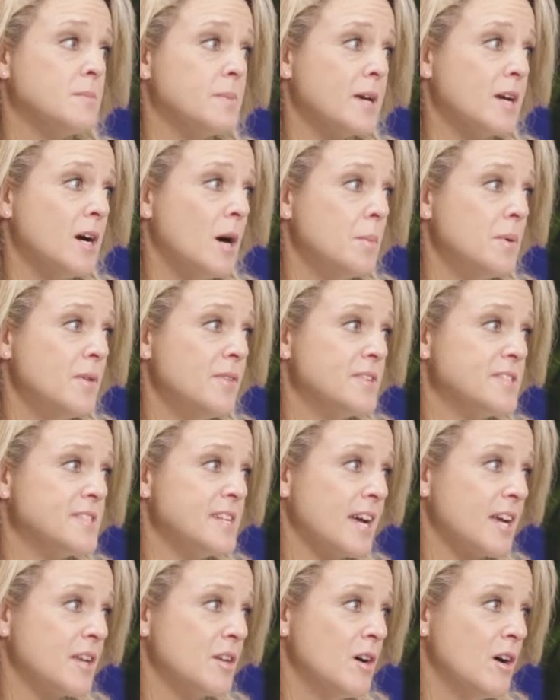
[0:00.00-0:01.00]
to pick up in the
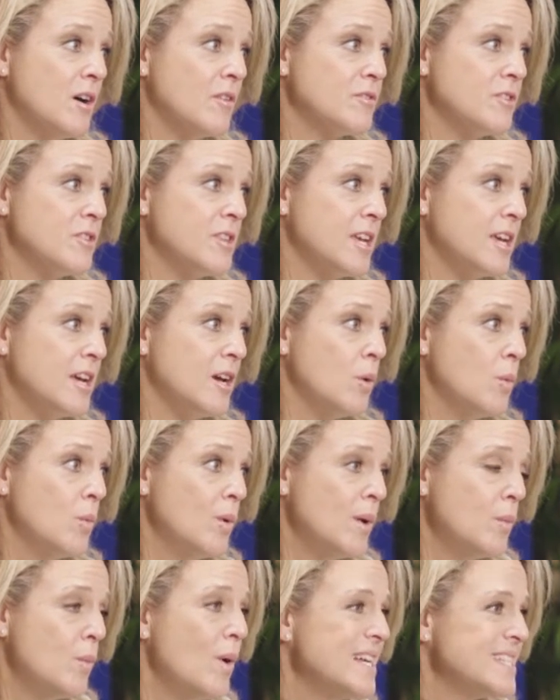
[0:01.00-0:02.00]
second half of the year.
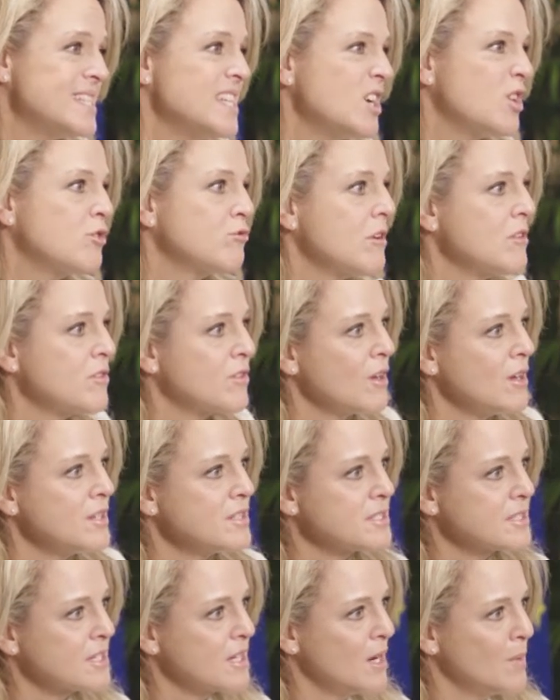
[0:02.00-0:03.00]
Where's that growth
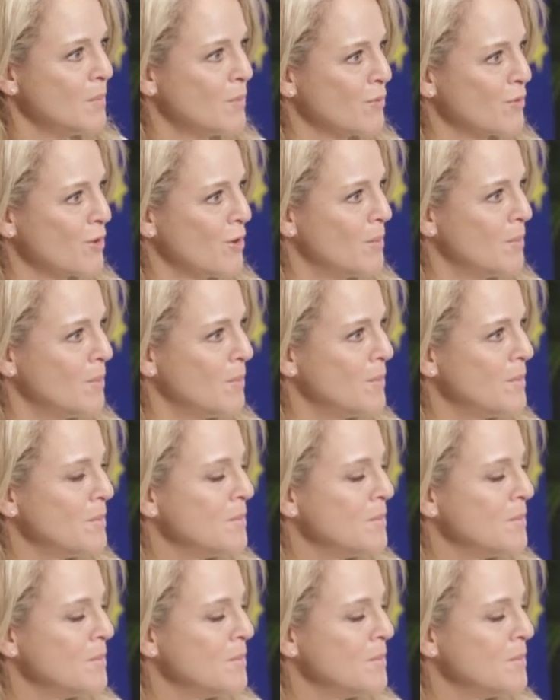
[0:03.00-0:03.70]
going to come from?